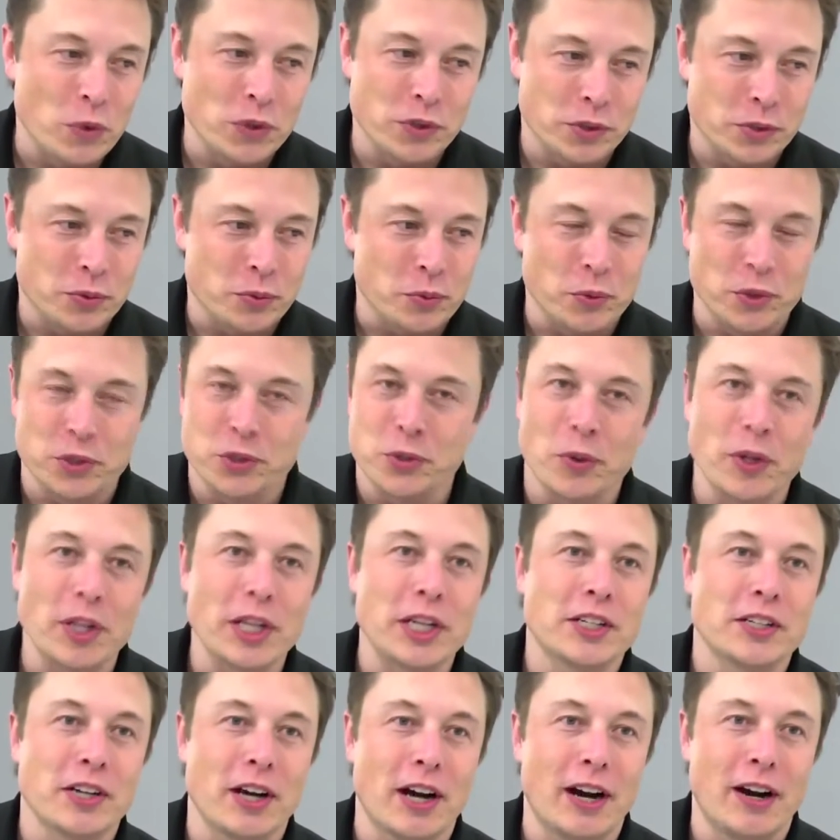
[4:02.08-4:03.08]
was
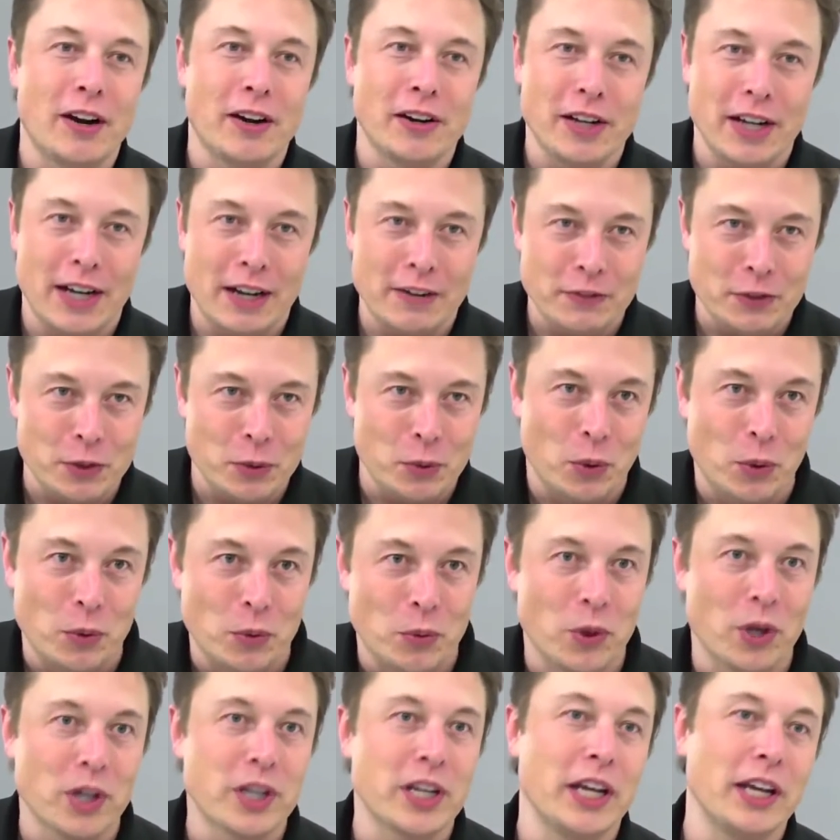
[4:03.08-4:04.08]
really tired after
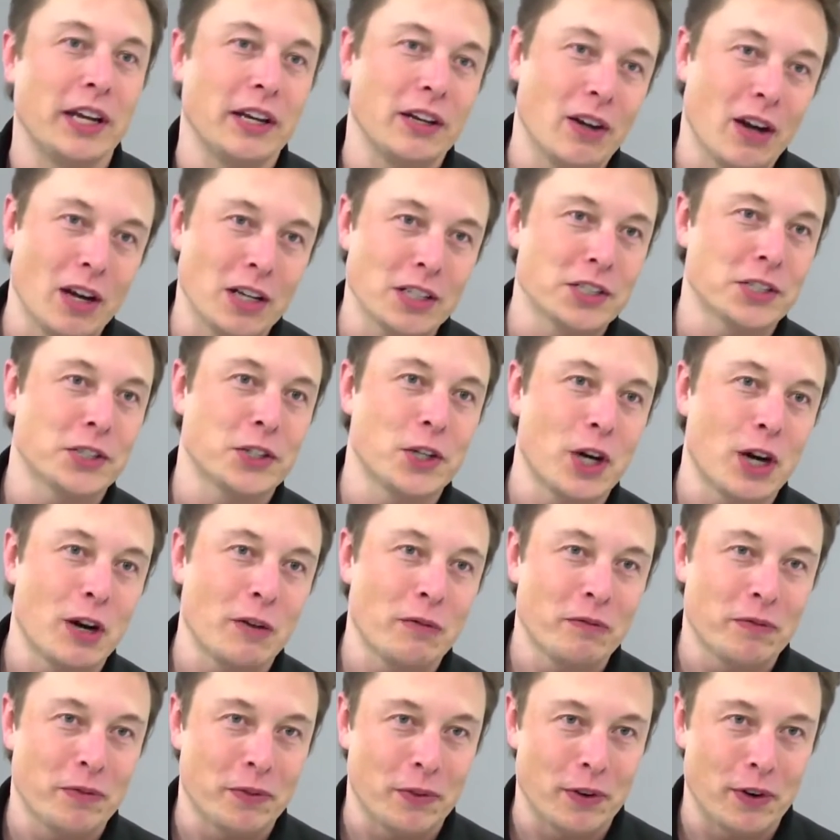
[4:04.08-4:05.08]
working
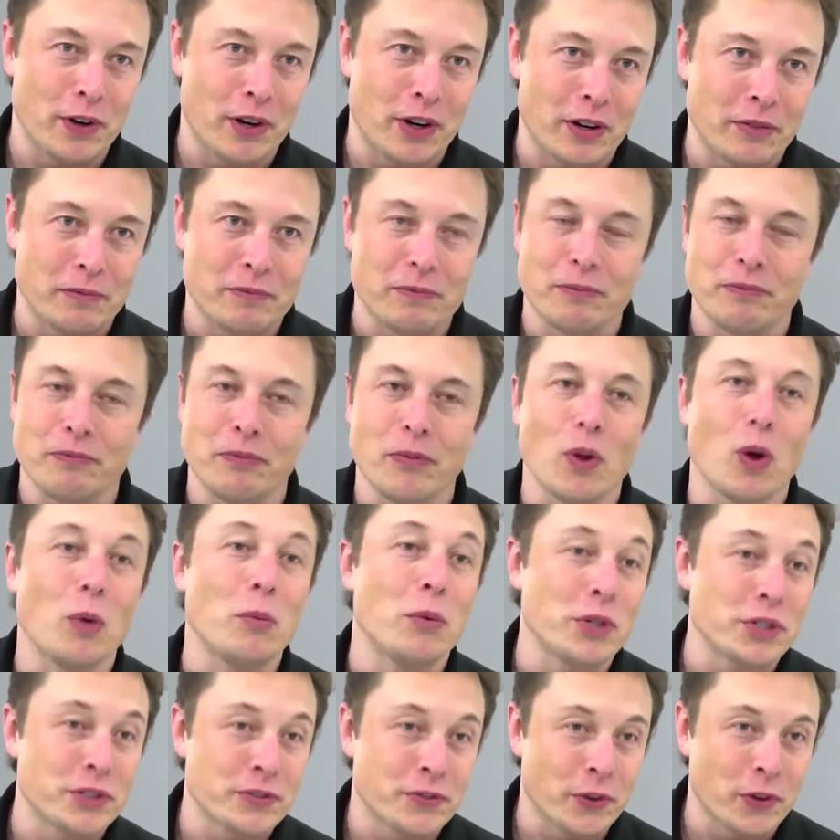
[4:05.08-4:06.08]
nonstop for
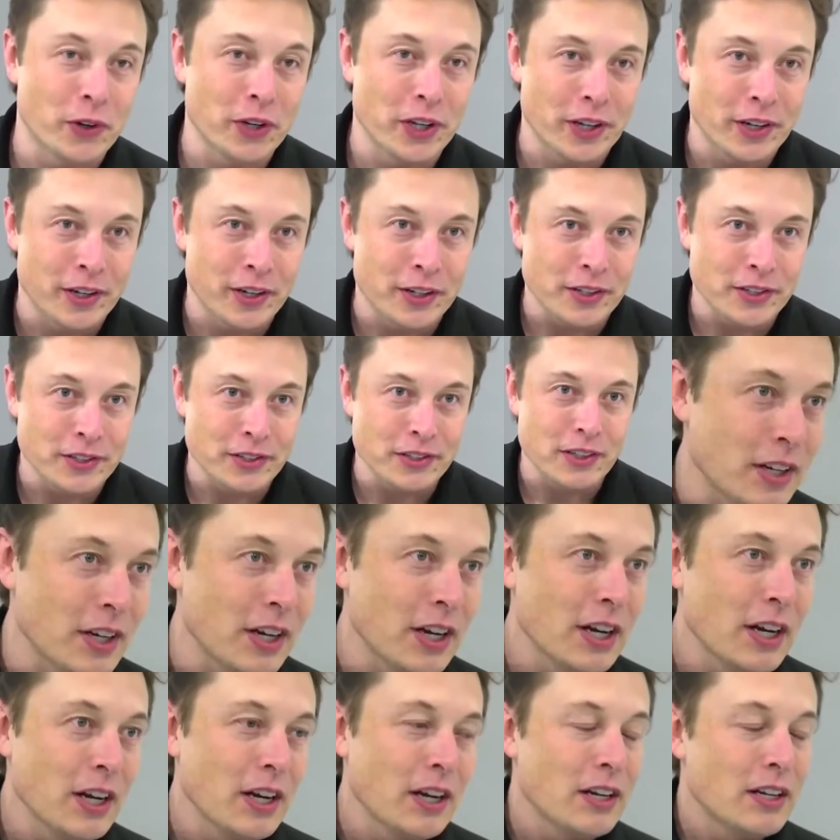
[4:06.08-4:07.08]
almost 4 years.
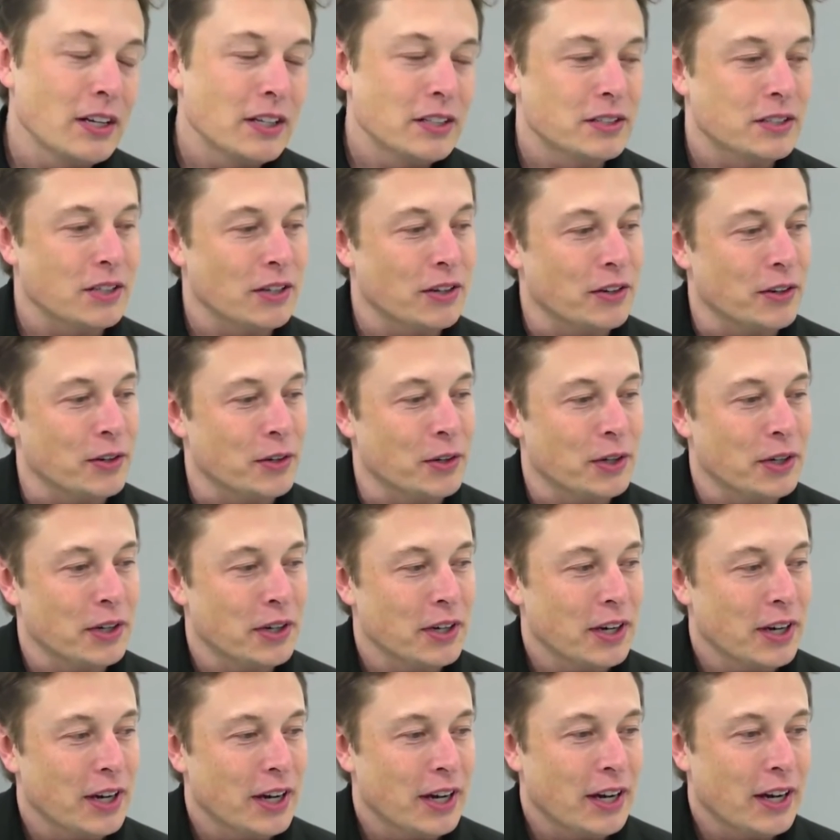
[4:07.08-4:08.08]
So,
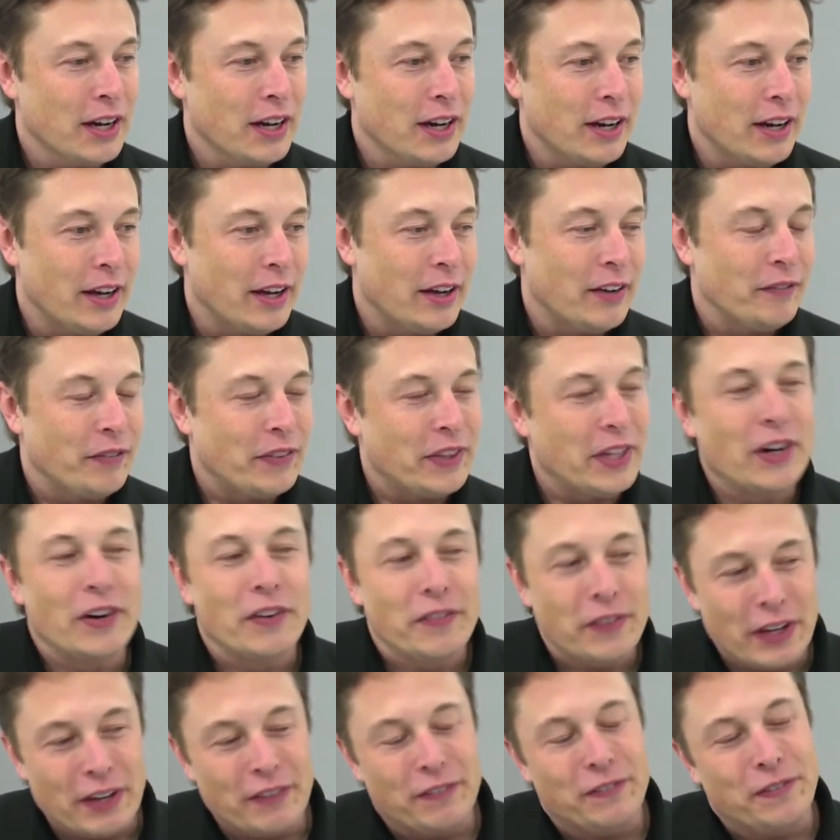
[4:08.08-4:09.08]
you
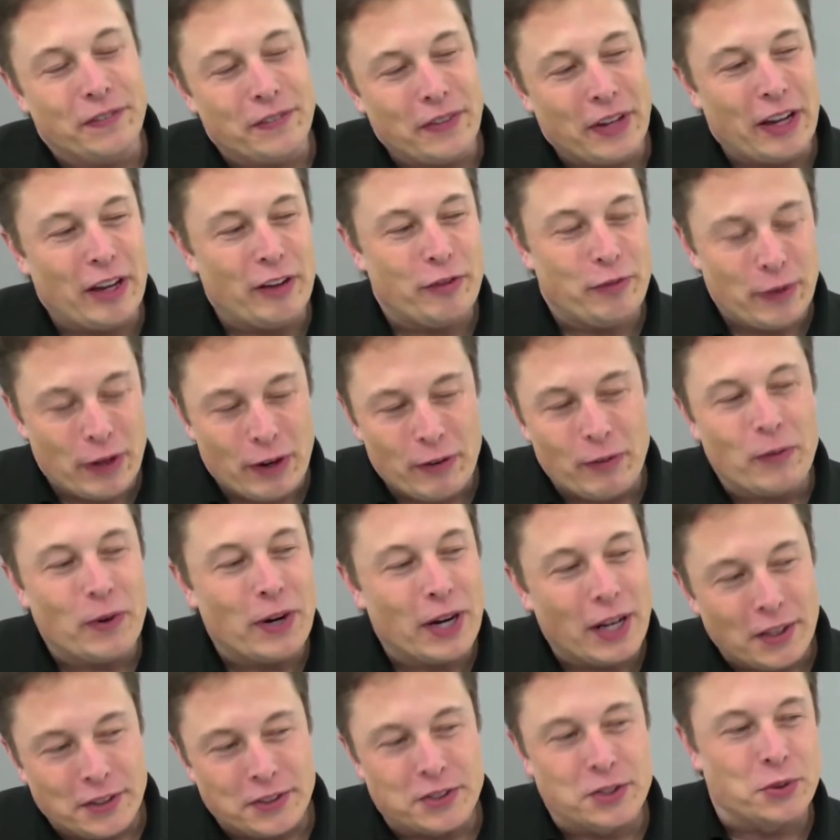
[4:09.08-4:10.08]
know, if
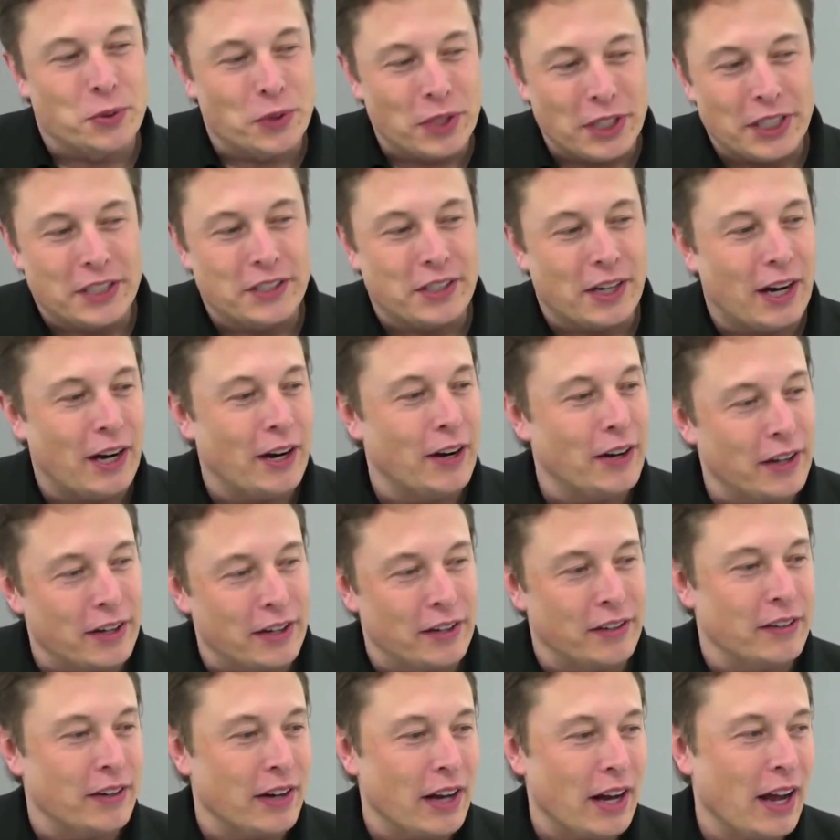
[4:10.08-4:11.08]
everyone else is really tired
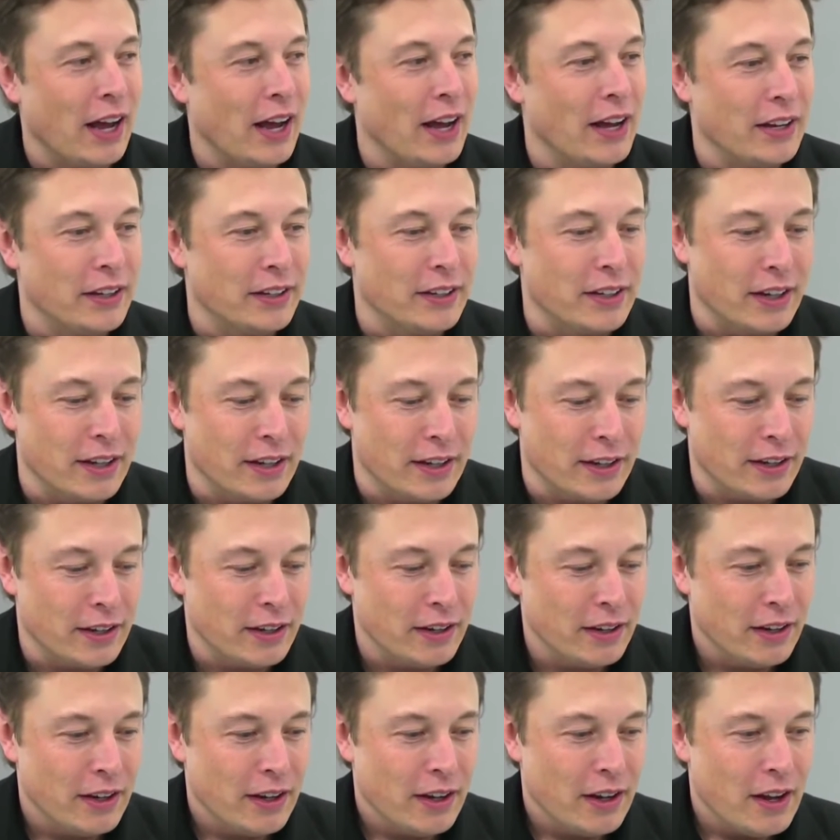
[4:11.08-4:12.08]
and
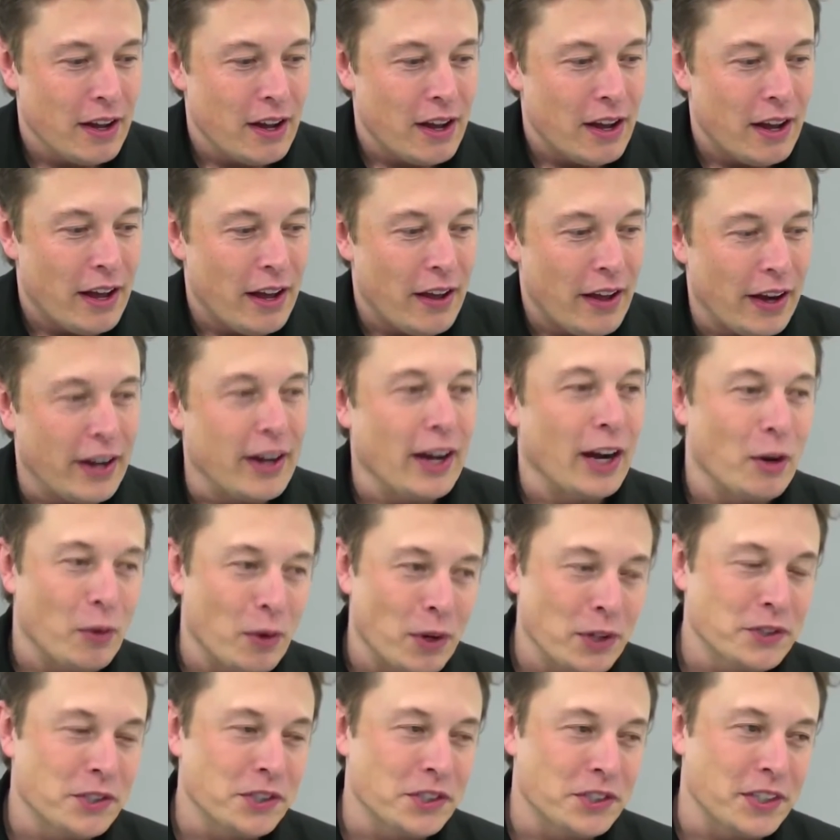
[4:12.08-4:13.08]
kind
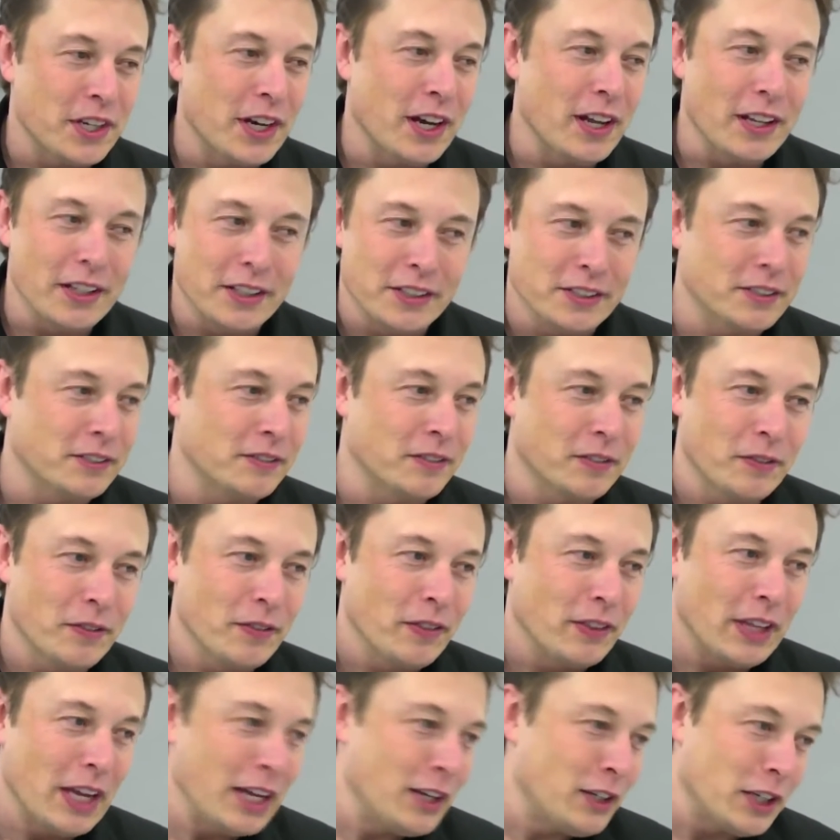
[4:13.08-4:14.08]
of wants to sell,
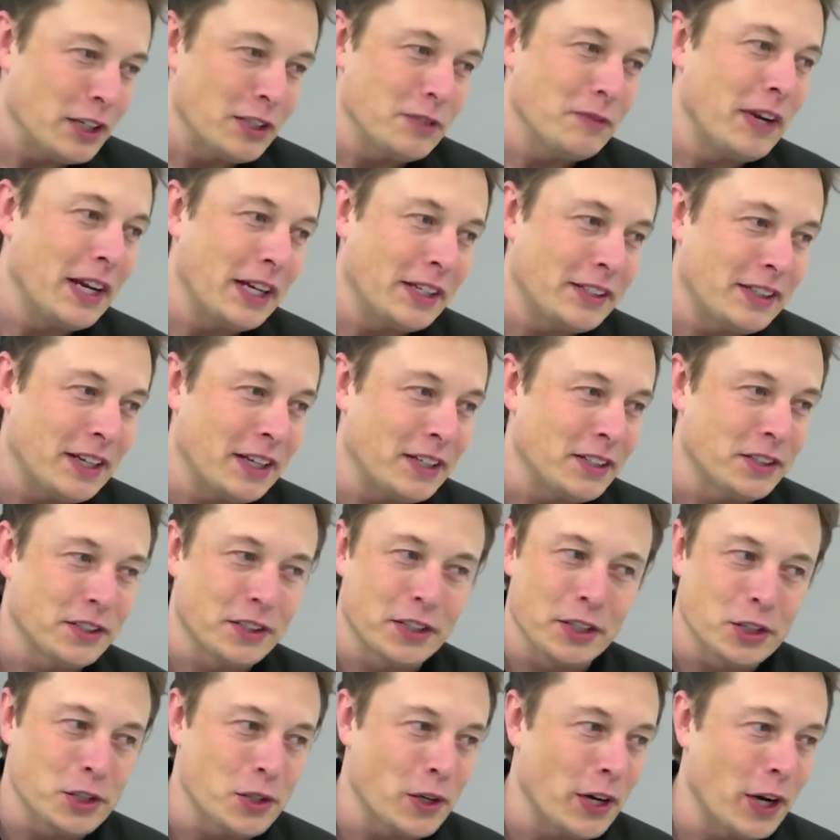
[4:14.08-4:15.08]
it doesn't make
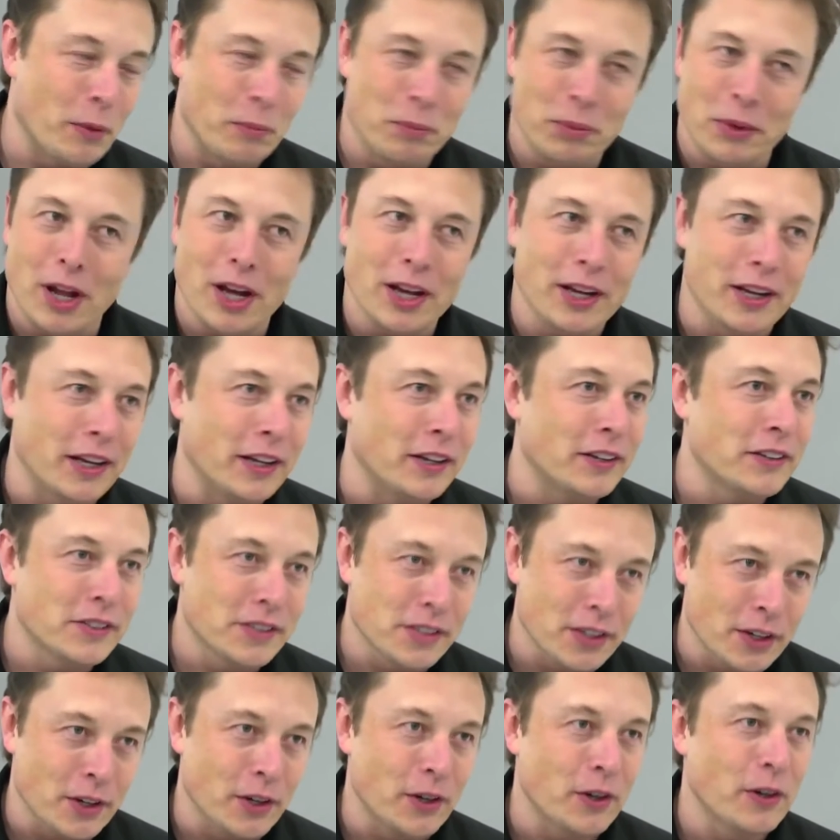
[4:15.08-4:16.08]
sense to try to block it.
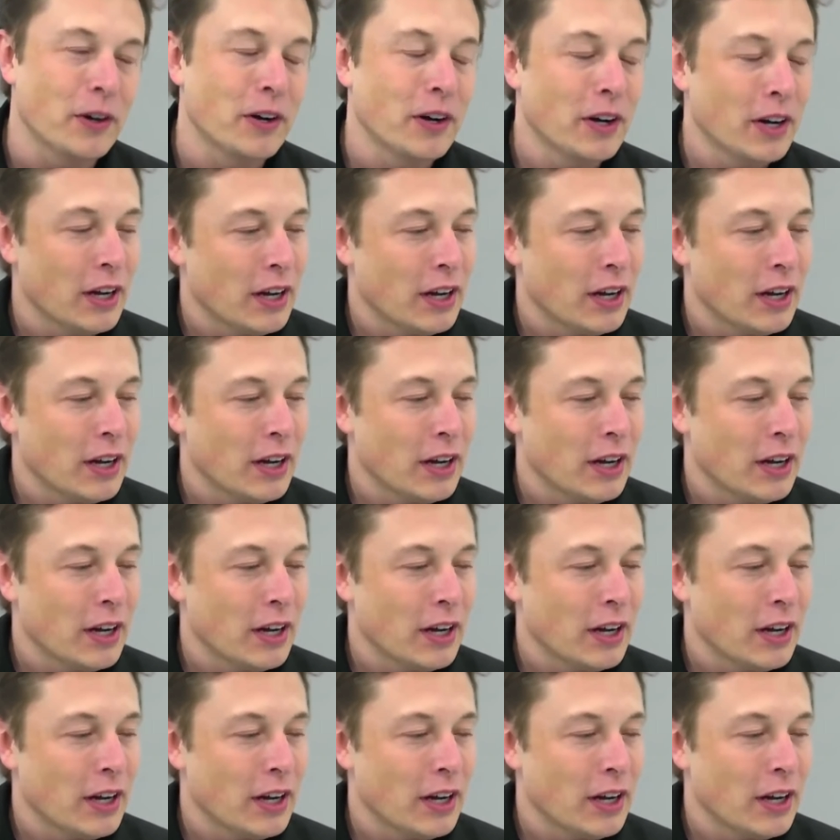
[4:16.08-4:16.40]
So,